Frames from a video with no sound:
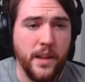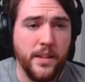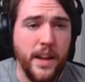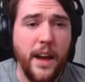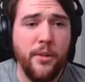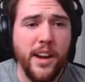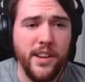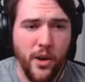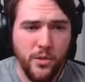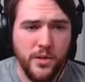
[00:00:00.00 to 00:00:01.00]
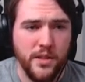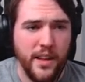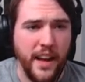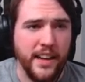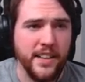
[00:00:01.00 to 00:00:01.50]
Now I know
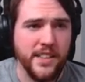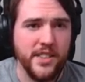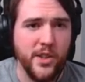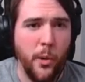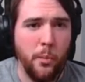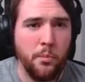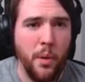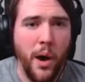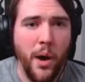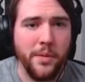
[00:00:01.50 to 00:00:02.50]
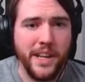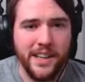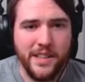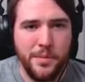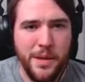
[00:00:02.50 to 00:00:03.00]
that I can just go bombing
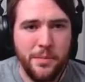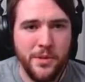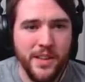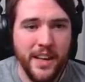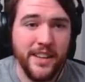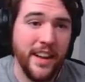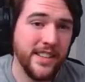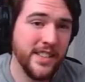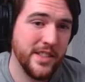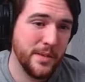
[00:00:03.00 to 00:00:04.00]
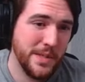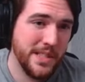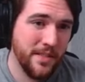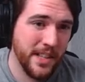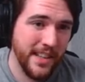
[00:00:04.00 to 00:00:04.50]
into people and that I should
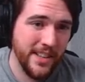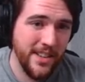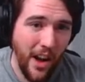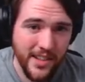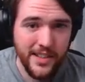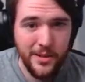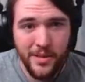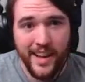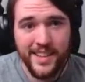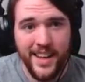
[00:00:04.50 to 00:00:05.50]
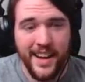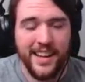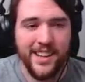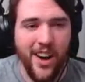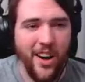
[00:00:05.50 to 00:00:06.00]
specifically not do that to
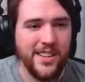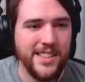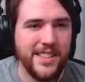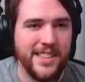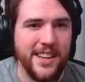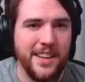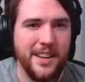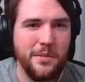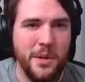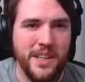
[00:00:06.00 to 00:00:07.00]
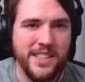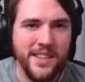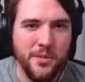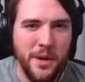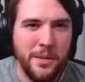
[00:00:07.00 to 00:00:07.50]
any guards, but it's
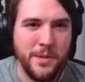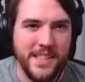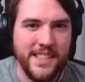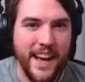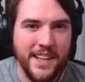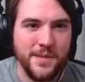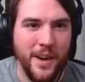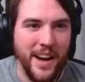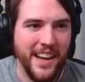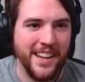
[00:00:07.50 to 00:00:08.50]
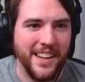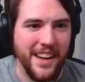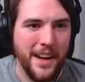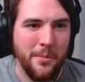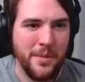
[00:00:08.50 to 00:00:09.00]
incredibly satisfying
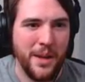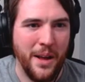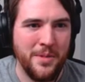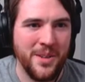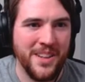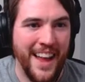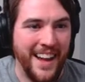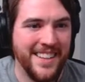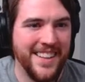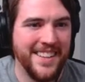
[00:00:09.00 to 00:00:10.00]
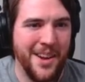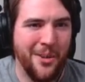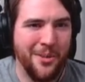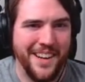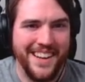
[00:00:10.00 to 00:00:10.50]
and I'm glad to
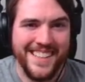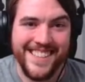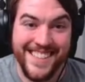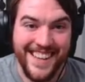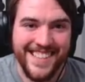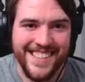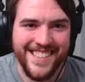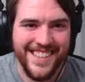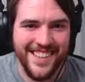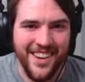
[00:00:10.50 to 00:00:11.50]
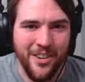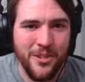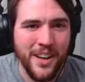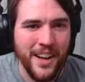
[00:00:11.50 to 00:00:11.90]
know it exists, you know?